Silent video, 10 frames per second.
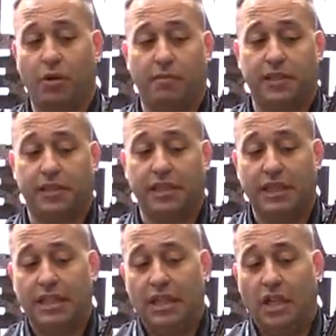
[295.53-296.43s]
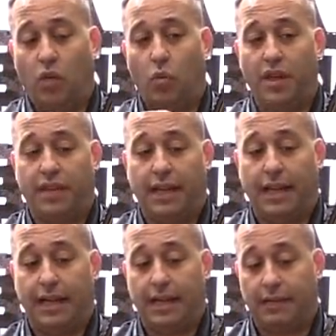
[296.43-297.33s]
purposes with
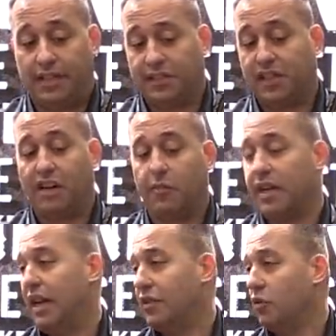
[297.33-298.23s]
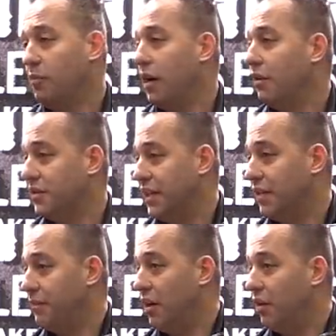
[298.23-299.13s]
a, uh, this is a government contour barrel. It's
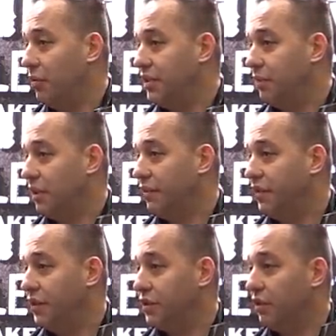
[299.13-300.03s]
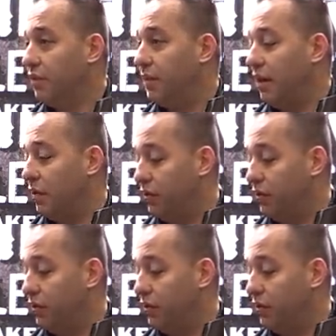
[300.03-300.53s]
not the barrel that we typically feature. The barrel